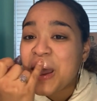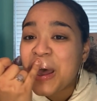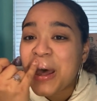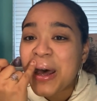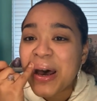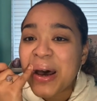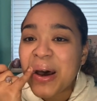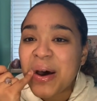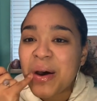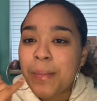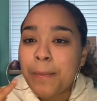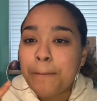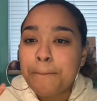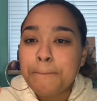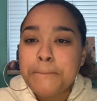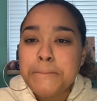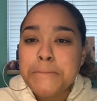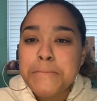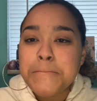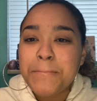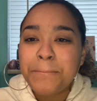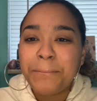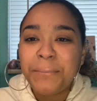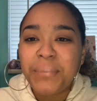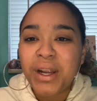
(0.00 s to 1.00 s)
But
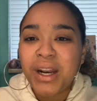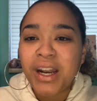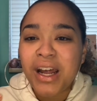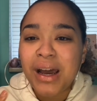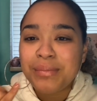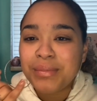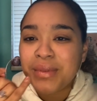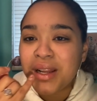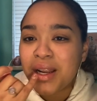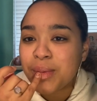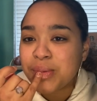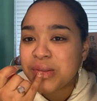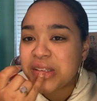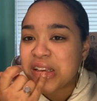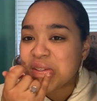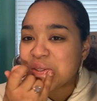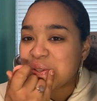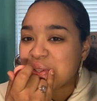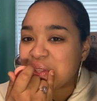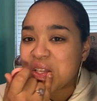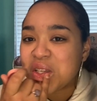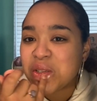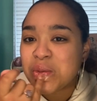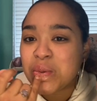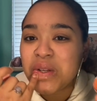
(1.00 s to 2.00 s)
I'm not obsessed
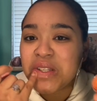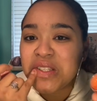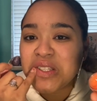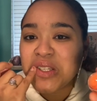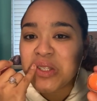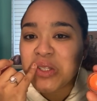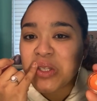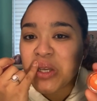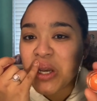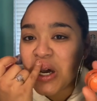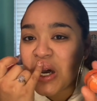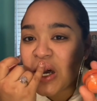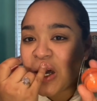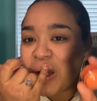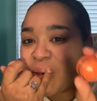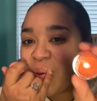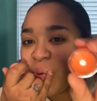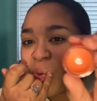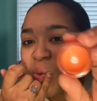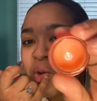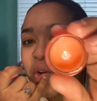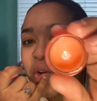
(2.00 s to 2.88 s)
with this. Once it's gone,